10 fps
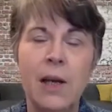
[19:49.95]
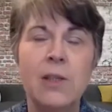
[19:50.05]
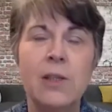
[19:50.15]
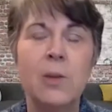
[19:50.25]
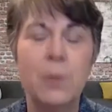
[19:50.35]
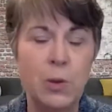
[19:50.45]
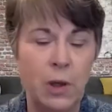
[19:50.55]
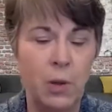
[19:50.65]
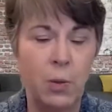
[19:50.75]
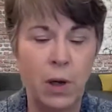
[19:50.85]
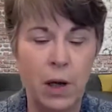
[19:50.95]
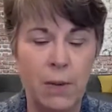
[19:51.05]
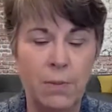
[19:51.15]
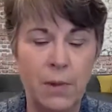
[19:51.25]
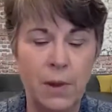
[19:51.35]
So between
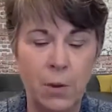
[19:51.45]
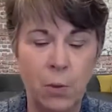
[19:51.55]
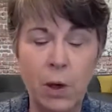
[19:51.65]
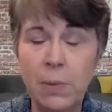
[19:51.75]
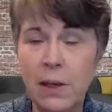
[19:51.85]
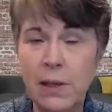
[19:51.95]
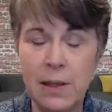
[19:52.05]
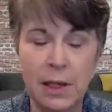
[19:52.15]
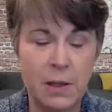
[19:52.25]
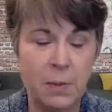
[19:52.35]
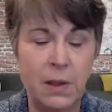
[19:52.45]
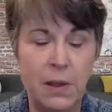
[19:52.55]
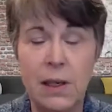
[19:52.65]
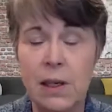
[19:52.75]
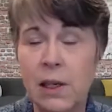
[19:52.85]
the well-being assessment,
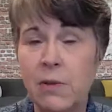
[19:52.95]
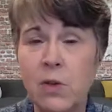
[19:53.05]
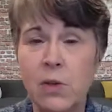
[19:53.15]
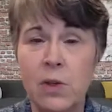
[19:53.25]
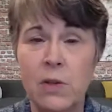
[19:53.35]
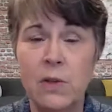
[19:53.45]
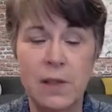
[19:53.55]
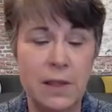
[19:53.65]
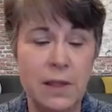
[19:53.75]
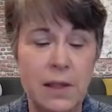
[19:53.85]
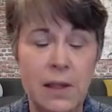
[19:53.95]
the individual services,